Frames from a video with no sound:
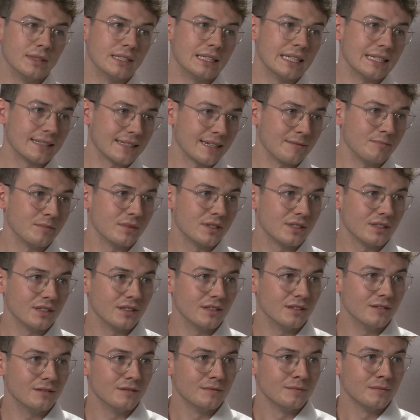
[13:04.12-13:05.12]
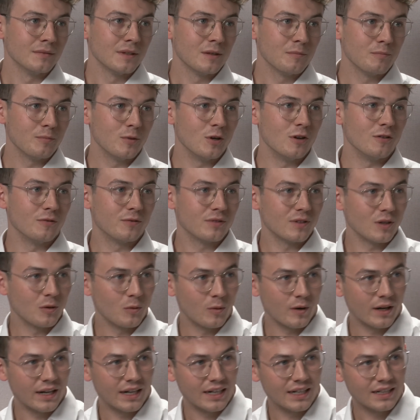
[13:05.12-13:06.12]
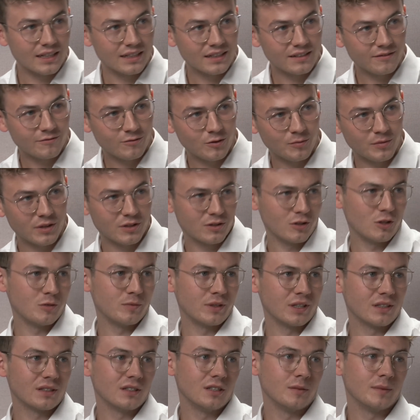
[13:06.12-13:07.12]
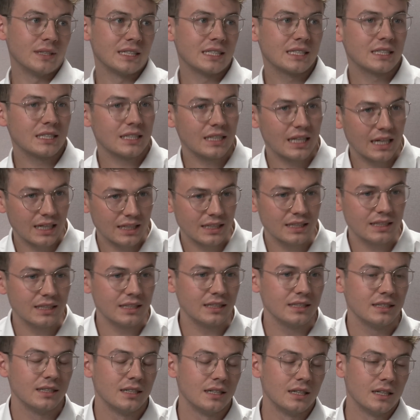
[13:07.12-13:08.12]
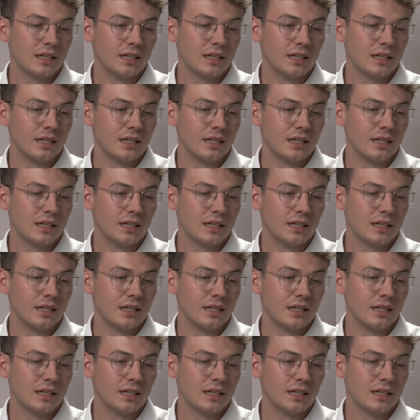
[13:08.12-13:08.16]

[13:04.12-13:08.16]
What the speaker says: is an attempt to move away from the doom and gloom and slightly